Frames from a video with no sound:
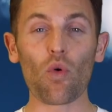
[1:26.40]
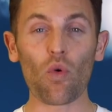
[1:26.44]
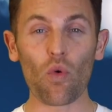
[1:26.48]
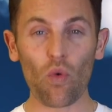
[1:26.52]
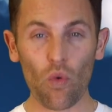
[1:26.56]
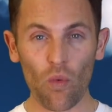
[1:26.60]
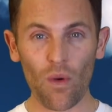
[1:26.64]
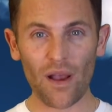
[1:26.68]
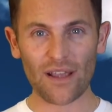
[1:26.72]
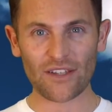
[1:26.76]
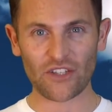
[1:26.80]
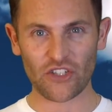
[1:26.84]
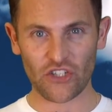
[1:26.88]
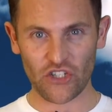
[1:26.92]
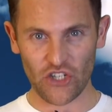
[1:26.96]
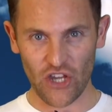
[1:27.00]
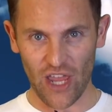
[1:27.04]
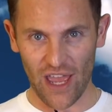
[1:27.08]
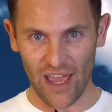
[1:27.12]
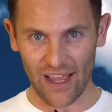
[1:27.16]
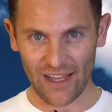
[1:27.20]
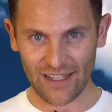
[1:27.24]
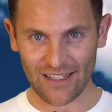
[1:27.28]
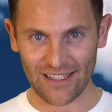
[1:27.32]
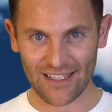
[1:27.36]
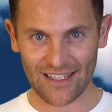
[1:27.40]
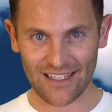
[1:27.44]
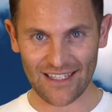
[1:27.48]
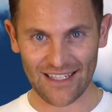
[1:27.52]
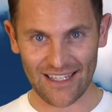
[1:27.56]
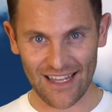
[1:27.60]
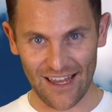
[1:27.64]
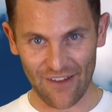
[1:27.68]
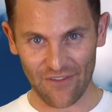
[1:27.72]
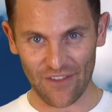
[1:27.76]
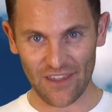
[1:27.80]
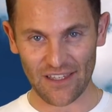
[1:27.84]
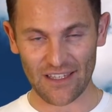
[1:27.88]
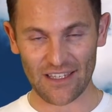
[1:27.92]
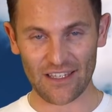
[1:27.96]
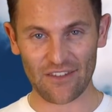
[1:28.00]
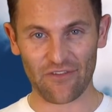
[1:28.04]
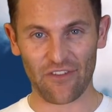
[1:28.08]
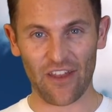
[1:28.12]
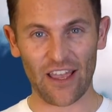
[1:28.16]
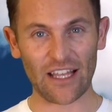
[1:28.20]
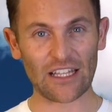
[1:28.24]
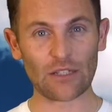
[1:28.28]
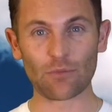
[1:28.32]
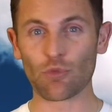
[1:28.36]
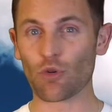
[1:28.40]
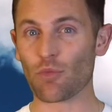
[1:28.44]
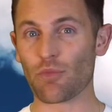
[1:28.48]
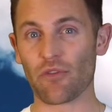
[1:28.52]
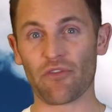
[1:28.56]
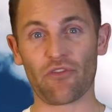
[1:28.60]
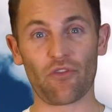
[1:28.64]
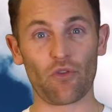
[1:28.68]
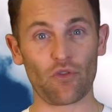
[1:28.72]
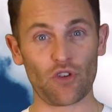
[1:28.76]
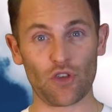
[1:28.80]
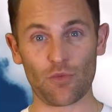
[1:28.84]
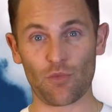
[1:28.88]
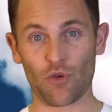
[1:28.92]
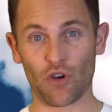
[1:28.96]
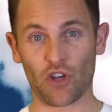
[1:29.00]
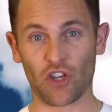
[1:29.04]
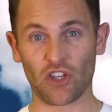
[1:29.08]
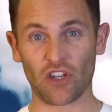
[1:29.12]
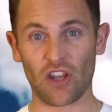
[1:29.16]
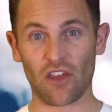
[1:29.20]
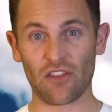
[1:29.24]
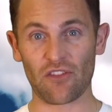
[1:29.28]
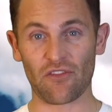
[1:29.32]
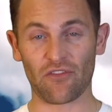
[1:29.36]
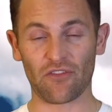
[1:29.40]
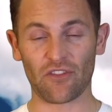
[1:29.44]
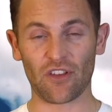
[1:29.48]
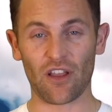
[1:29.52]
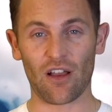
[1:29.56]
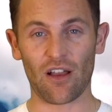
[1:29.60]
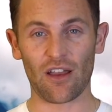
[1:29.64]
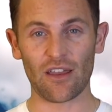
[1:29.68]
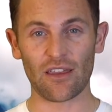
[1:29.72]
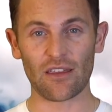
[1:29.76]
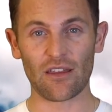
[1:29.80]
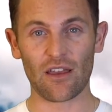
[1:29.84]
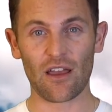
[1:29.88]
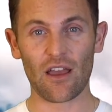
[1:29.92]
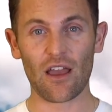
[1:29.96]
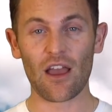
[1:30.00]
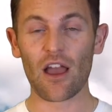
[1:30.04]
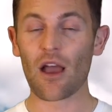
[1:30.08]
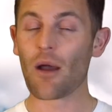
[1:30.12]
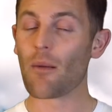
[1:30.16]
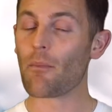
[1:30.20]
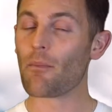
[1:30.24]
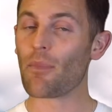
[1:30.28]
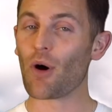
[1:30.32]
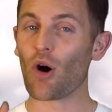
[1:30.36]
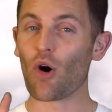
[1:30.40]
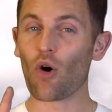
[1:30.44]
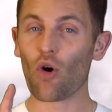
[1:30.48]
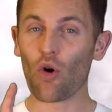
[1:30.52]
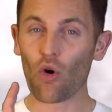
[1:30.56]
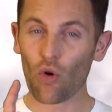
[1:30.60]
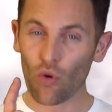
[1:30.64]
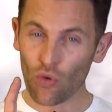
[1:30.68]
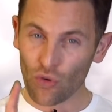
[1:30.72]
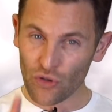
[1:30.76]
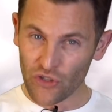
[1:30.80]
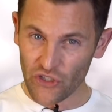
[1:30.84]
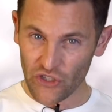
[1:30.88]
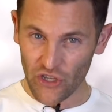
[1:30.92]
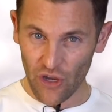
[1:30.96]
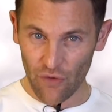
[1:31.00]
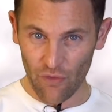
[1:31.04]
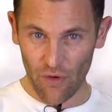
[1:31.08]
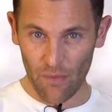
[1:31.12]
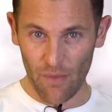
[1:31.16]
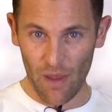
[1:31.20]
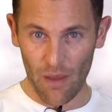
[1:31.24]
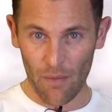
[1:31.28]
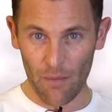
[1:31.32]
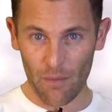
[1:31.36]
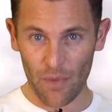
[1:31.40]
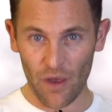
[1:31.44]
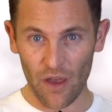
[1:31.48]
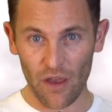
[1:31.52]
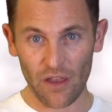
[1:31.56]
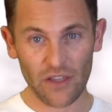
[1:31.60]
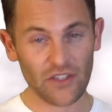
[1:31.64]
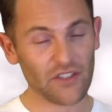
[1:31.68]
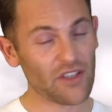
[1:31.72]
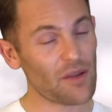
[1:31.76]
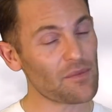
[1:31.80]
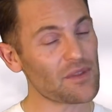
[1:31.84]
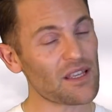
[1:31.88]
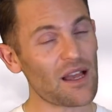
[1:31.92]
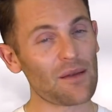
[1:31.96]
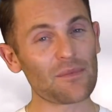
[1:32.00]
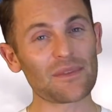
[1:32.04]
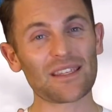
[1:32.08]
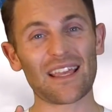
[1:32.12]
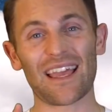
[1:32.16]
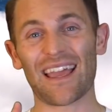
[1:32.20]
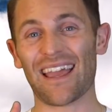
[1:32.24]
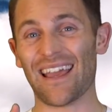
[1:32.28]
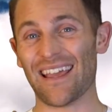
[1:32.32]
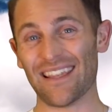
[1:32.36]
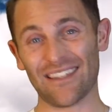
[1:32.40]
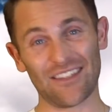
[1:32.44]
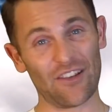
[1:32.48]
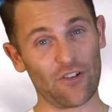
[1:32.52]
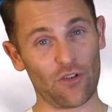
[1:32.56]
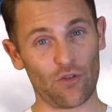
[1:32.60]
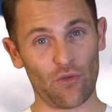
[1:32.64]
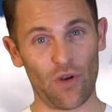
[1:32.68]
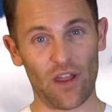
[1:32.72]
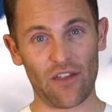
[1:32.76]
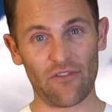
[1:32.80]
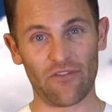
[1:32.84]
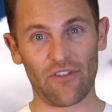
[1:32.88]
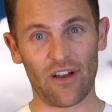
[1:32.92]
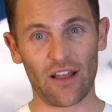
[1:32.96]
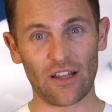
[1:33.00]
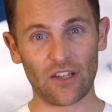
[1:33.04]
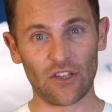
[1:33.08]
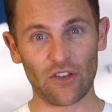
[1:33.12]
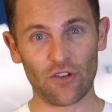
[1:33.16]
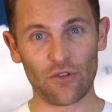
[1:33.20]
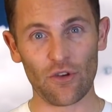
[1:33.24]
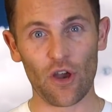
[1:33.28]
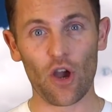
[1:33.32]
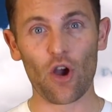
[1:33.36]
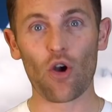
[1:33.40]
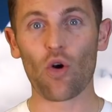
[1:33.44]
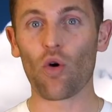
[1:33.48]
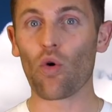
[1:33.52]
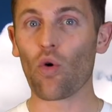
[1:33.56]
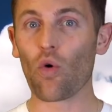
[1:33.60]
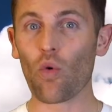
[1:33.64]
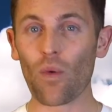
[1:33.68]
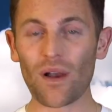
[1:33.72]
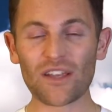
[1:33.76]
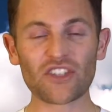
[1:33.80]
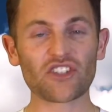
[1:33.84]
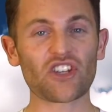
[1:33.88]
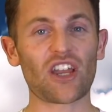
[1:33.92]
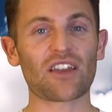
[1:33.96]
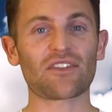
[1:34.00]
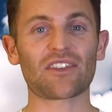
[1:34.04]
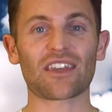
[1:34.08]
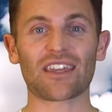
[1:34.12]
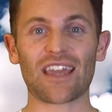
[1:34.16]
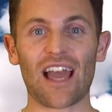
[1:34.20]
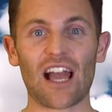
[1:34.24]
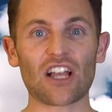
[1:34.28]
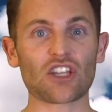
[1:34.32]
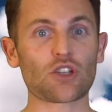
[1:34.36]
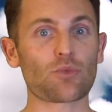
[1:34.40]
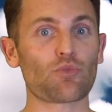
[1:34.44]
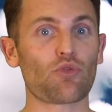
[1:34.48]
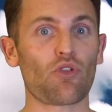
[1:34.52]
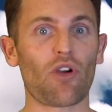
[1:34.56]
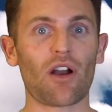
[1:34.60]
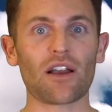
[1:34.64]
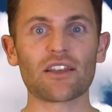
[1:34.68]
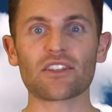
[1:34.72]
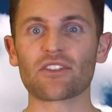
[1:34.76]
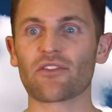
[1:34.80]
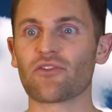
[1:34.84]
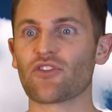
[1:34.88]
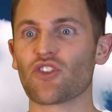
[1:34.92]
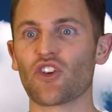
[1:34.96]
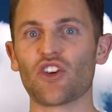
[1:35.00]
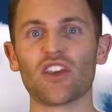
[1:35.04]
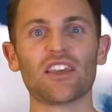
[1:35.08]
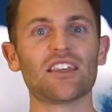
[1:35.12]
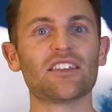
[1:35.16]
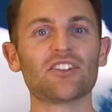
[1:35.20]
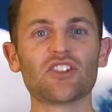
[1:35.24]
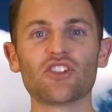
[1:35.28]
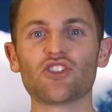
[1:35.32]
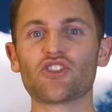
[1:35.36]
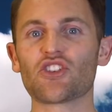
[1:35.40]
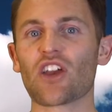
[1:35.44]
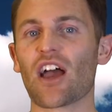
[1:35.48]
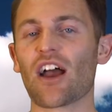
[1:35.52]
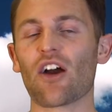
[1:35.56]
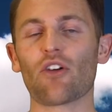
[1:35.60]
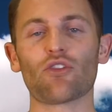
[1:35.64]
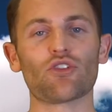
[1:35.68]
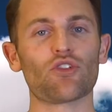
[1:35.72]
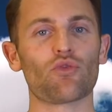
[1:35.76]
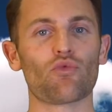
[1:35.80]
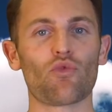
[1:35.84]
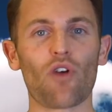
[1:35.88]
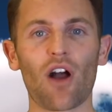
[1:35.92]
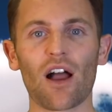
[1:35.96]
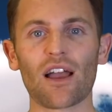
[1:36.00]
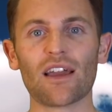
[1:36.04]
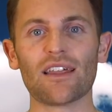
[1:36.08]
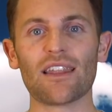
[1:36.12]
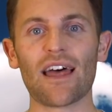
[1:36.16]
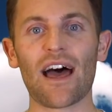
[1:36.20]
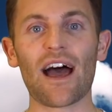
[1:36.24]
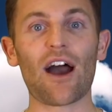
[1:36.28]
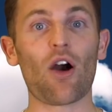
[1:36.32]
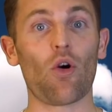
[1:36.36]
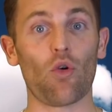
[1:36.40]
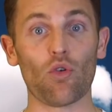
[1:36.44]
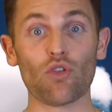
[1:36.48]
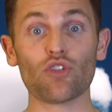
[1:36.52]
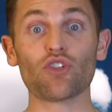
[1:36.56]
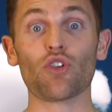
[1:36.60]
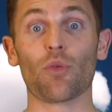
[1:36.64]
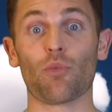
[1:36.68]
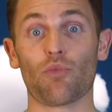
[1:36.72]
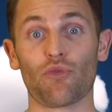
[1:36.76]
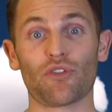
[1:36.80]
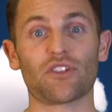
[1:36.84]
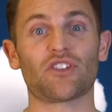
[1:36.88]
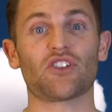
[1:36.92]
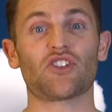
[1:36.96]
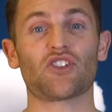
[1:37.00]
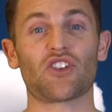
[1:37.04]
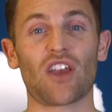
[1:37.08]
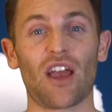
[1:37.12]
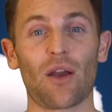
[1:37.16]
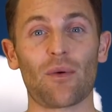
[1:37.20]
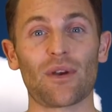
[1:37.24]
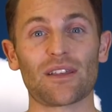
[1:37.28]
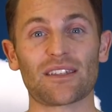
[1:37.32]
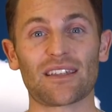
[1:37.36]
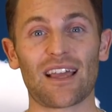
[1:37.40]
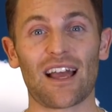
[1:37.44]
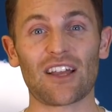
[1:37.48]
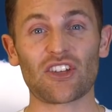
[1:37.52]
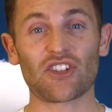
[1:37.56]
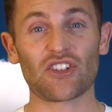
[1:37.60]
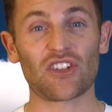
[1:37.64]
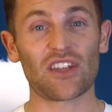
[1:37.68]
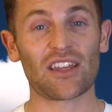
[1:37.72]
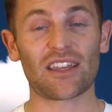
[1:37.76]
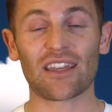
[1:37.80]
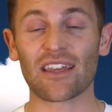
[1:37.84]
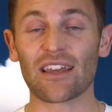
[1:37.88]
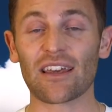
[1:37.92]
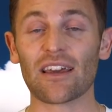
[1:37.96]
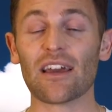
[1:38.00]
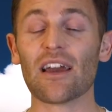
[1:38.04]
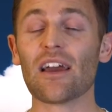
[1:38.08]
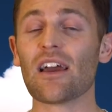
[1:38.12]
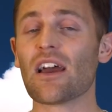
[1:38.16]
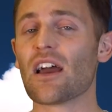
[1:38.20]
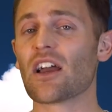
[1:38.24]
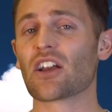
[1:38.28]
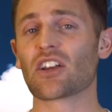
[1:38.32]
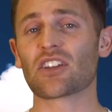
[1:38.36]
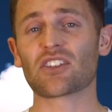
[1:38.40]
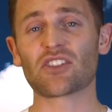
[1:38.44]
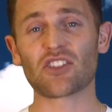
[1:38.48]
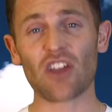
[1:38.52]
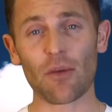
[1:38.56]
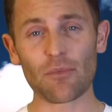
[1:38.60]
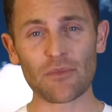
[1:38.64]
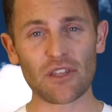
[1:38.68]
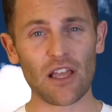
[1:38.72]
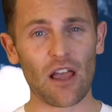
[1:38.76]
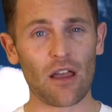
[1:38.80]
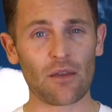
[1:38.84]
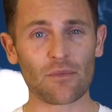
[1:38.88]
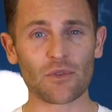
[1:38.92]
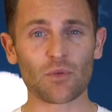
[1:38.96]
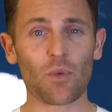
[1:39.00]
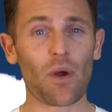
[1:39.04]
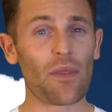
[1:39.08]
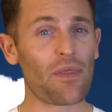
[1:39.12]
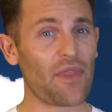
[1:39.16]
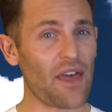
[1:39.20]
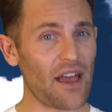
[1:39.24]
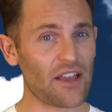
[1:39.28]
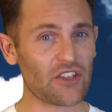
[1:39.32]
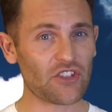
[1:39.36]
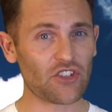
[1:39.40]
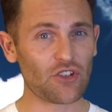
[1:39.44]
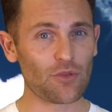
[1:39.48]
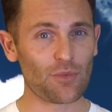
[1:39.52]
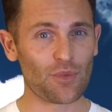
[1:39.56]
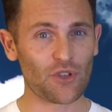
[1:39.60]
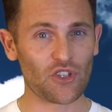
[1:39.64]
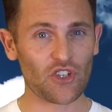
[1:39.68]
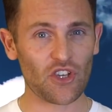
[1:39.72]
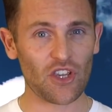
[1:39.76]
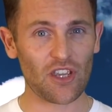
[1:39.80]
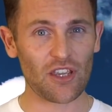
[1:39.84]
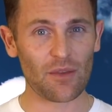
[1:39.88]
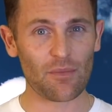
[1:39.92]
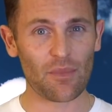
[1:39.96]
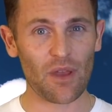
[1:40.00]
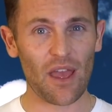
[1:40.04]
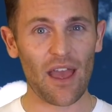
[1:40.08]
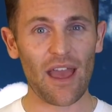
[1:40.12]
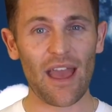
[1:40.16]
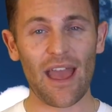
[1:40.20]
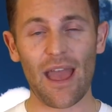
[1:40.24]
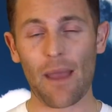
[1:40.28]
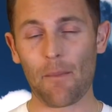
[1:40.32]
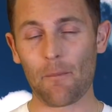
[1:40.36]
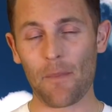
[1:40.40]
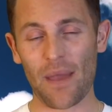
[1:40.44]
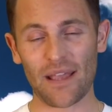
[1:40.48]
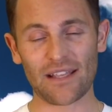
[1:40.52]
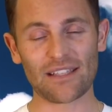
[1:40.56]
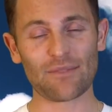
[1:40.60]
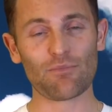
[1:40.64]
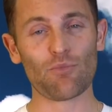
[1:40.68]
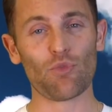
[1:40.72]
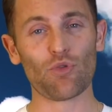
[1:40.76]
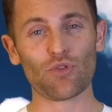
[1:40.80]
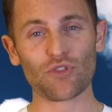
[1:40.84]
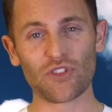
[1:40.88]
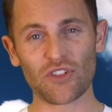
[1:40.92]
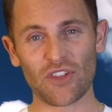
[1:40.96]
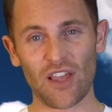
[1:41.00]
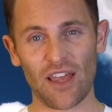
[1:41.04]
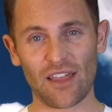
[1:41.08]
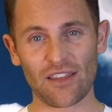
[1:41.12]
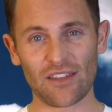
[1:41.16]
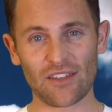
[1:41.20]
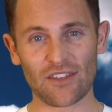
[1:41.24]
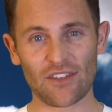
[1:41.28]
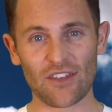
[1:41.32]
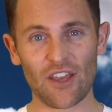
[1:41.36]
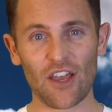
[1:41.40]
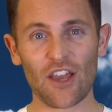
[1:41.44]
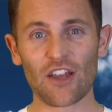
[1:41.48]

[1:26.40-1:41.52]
always check to see if this is available before you book another flight. But also remember, sometimes it isn't great value. Always check the cash price of your EasyJet or your Ryanair or your British Airways cash ticket, because sometimes when they're super cheap, it makes more sense